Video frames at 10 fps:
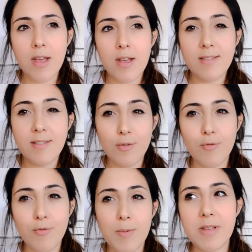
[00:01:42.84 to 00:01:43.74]

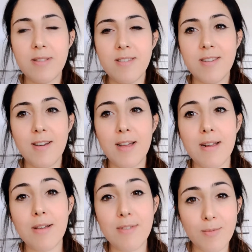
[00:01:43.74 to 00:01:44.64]
silk ribbon to tie
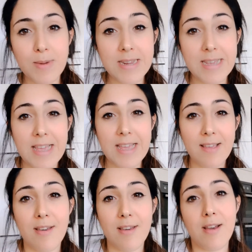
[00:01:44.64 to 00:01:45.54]
around this wedding cake
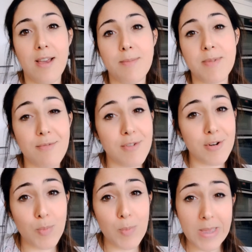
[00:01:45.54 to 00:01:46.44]
that I'm delivering
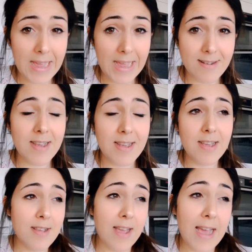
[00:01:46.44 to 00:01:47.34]
on the weekend.
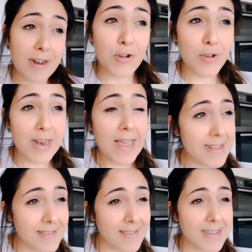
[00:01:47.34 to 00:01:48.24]
Had a look on
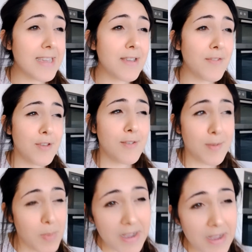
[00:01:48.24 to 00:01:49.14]
Etsy, a few
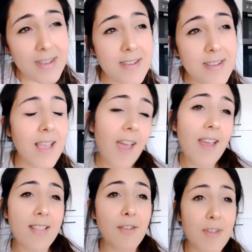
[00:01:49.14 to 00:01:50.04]
suppliers,
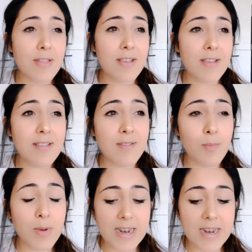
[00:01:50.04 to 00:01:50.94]
and I found this
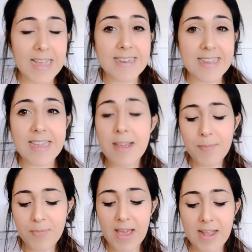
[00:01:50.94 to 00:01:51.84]
one lady,
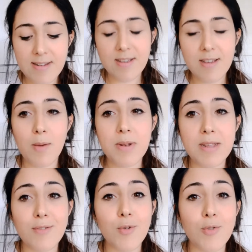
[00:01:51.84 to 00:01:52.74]
and her
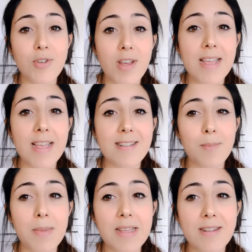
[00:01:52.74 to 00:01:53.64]
company's called Dying to
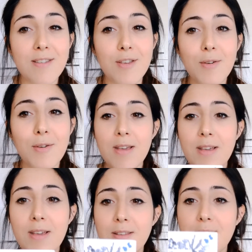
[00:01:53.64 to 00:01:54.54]
Meet You.
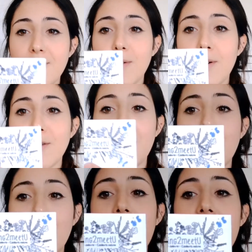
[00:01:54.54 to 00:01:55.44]
So I'll show
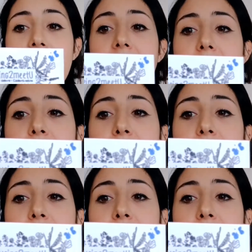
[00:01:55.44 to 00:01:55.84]
you here.